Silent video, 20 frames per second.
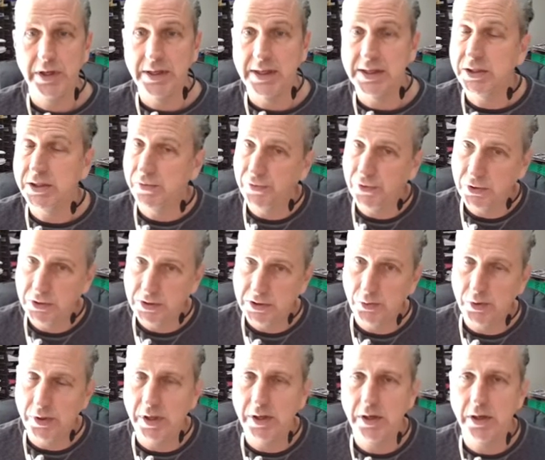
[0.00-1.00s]
and that's
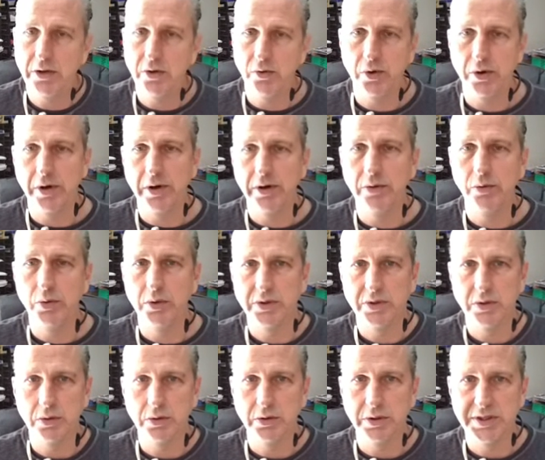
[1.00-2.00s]
confusing with another word
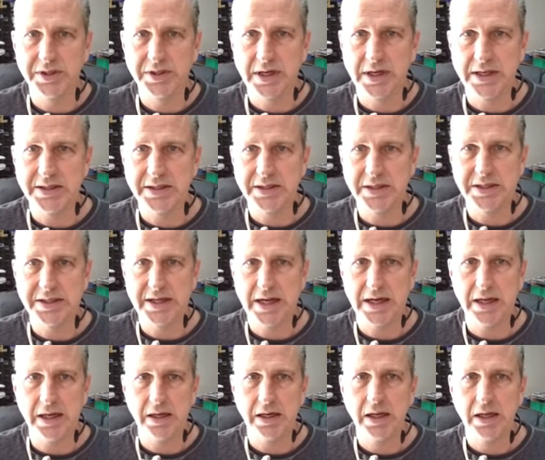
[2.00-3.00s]
we'll discuss in a
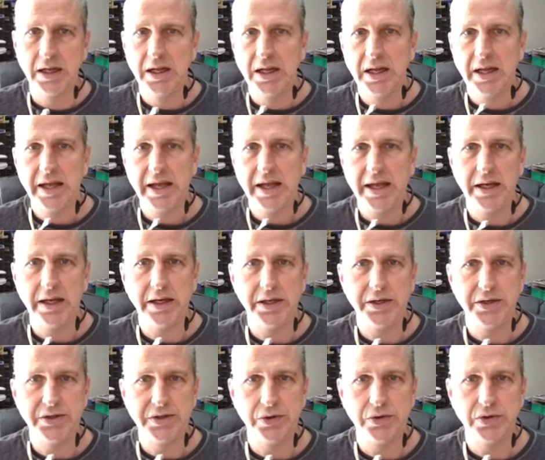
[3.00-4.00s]
second. And
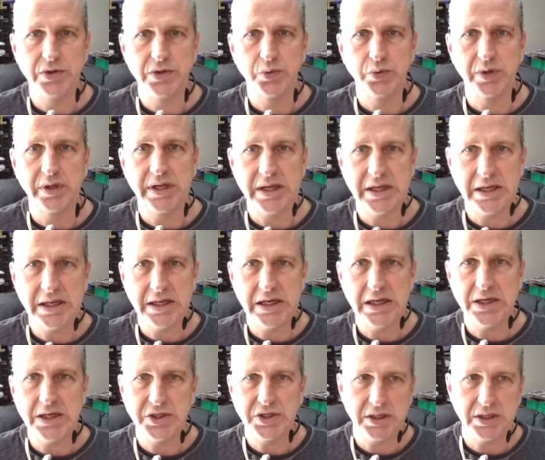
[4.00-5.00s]
it is used with
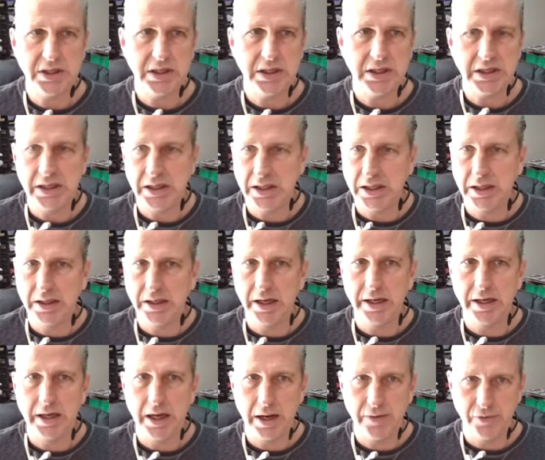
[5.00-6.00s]
he, she,
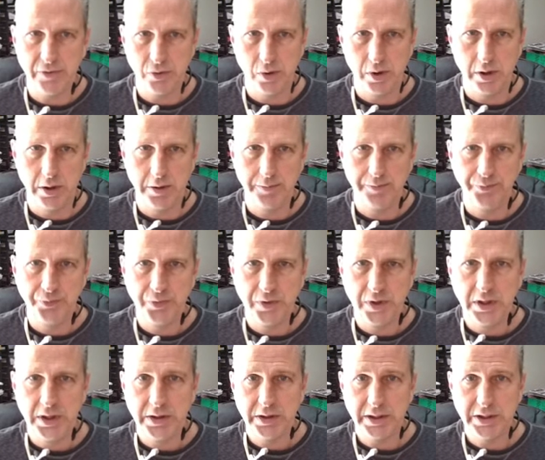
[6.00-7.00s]
it, and everyone.
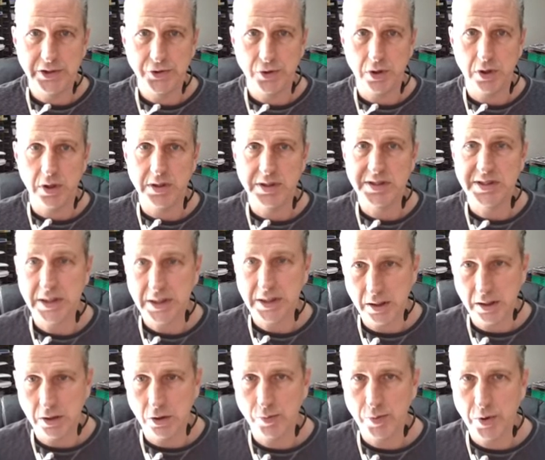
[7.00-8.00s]
These are all
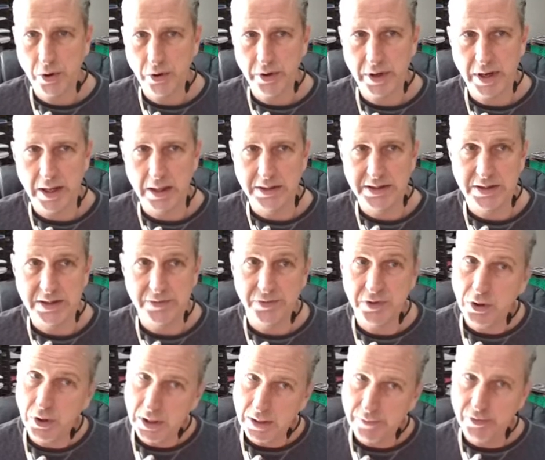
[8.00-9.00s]
singular pronouns,
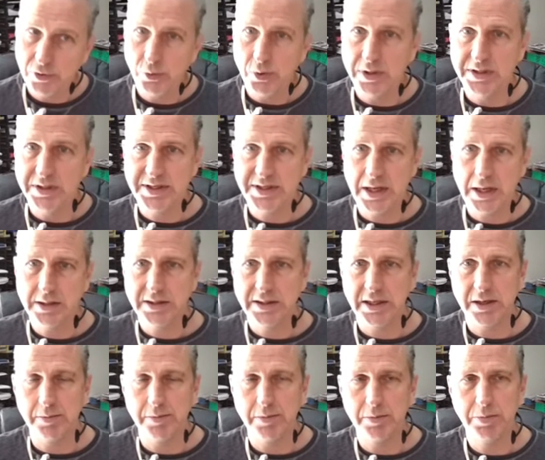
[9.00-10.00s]
even though everyone sounds
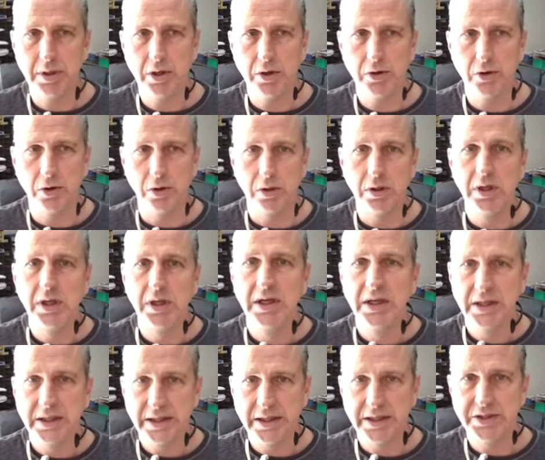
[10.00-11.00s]
like a plural.
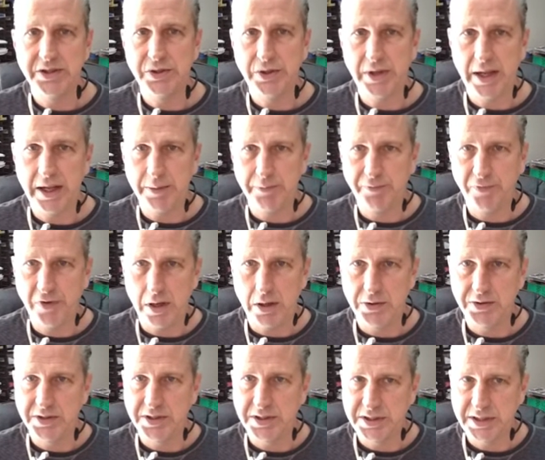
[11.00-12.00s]
It
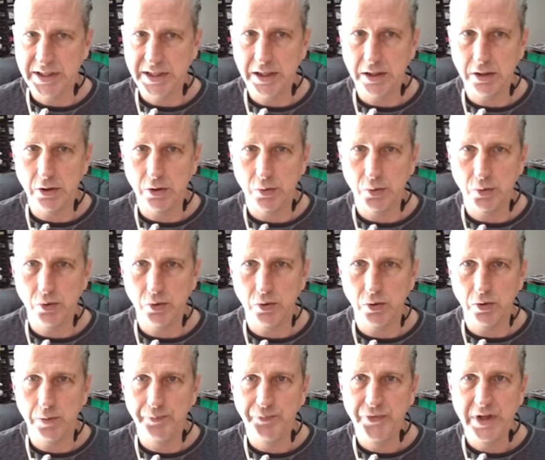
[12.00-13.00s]
follows a singular
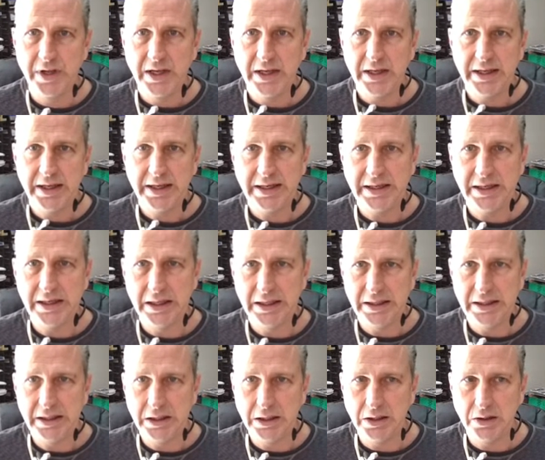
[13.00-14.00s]
rule. He
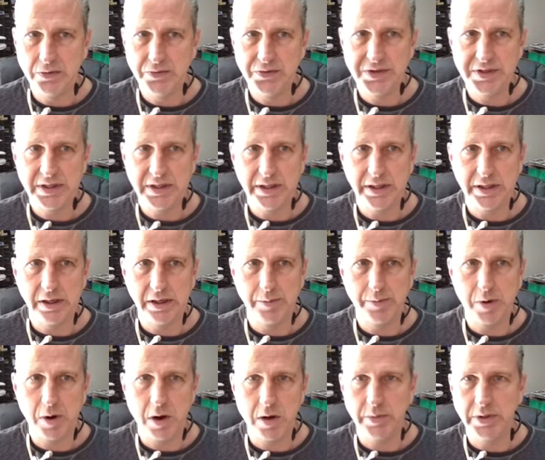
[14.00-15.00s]
lives in an
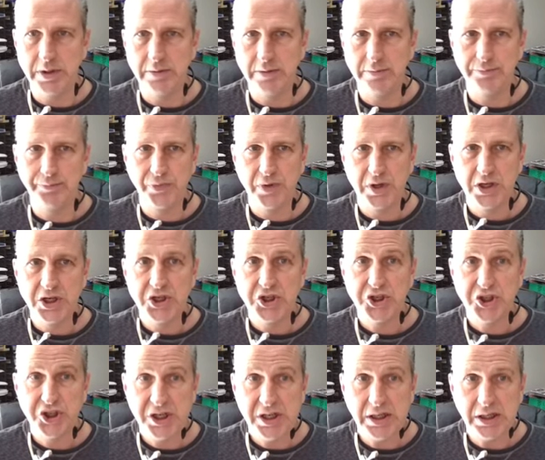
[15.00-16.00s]
apartment.
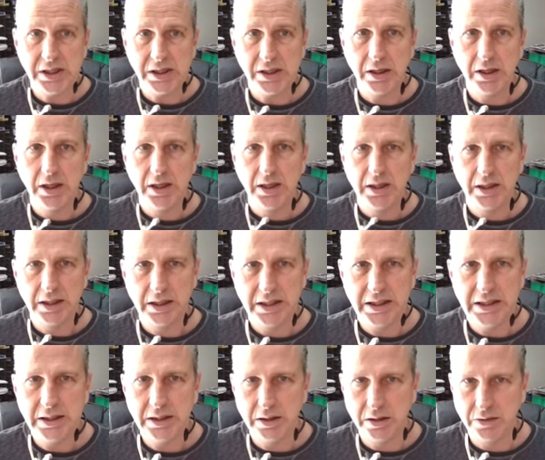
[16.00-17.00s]
She
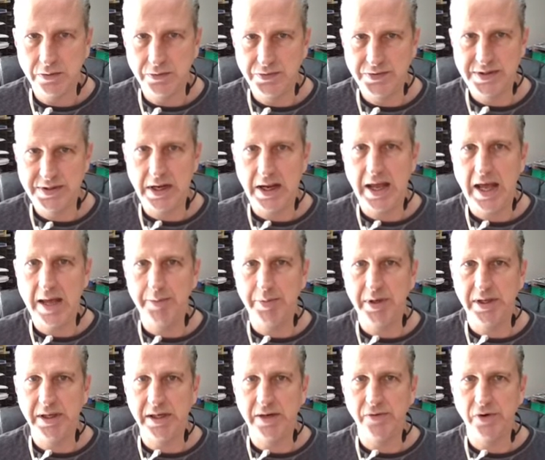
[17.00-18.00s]
lives
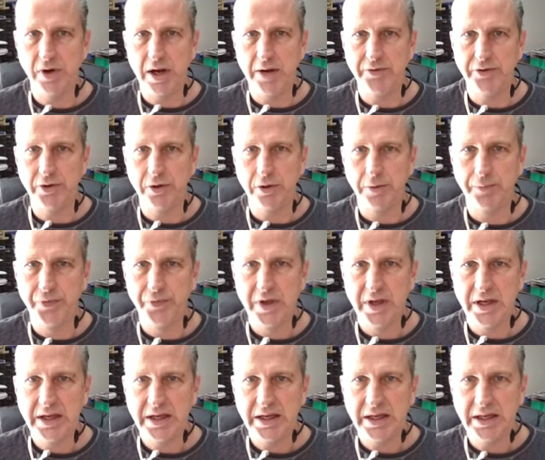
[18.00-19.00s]
happily ever after.
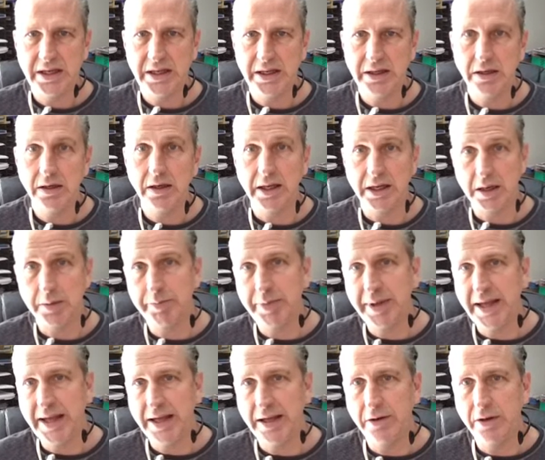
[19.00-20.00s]
It, like a
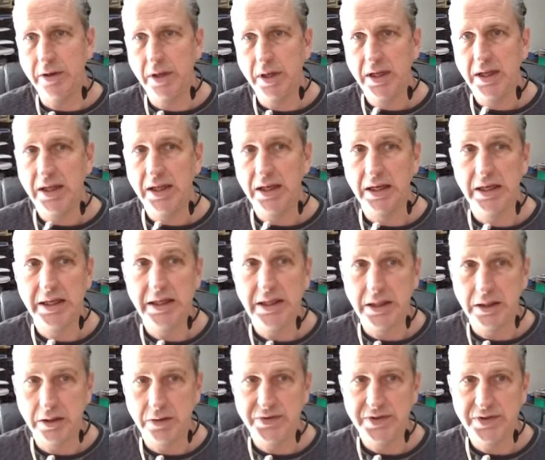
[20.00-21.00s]
pet,
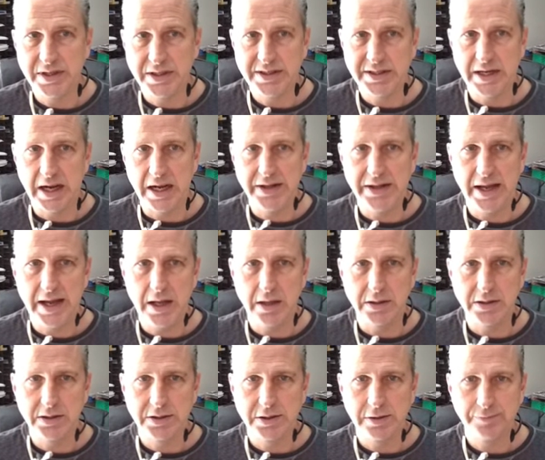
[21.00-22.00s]
lives inside the
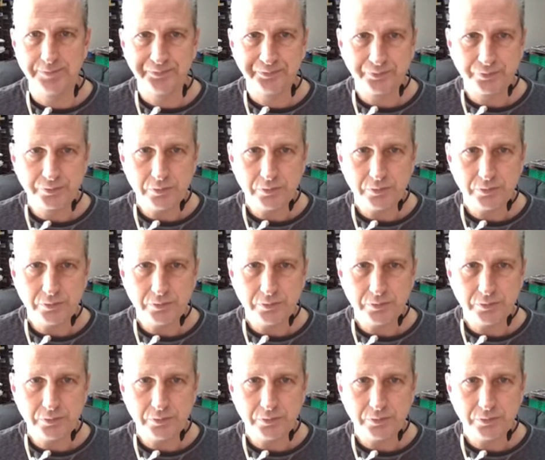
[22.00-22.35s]
house.